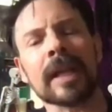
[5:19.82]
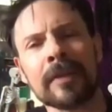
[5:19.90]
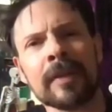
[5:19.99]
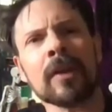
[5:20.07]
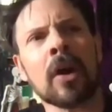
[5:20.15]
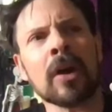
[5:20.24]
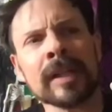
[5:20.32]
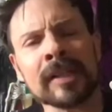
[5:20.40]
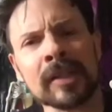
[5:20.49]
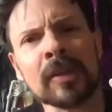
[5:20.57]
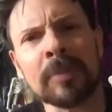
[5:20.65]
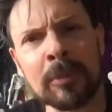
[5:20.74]

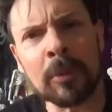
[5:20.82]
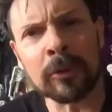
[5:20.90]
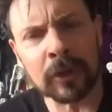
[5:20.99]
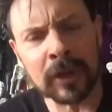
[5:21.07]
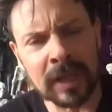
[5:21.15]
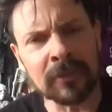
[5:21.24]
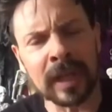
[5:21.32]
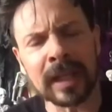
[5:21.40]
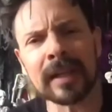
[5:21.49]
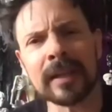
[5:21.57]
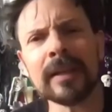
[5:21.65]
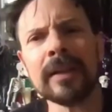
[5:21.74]
audiences will be more
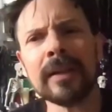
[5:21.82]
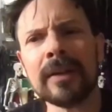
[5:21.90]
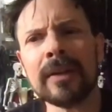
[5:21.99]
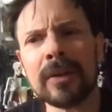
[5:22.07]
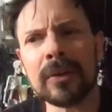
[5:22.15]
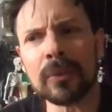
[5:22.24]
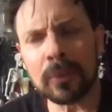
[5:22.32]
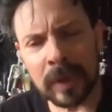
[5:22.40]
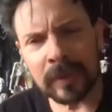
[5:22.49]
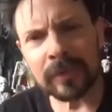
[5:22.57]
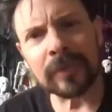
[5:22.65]
forgiving with